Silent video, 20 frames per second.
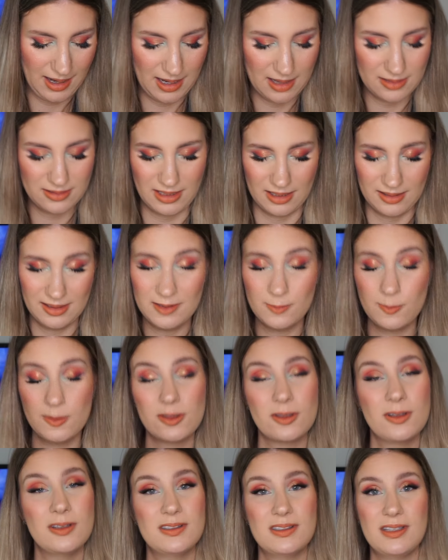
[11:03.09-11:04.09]
So yeah, this one is
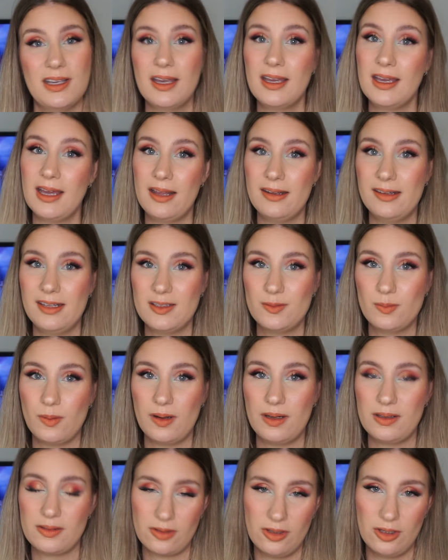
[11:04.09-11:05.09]
going to stay, and this one
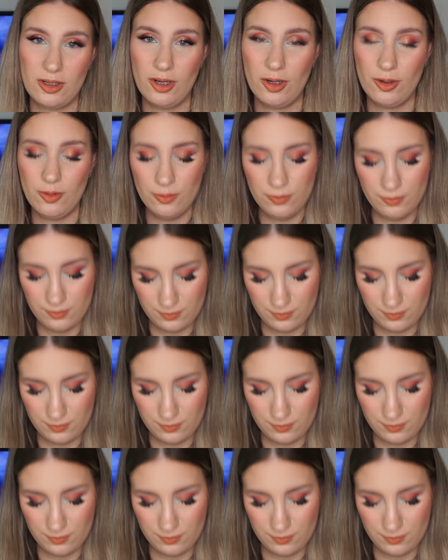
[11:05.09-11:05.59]
is going to go.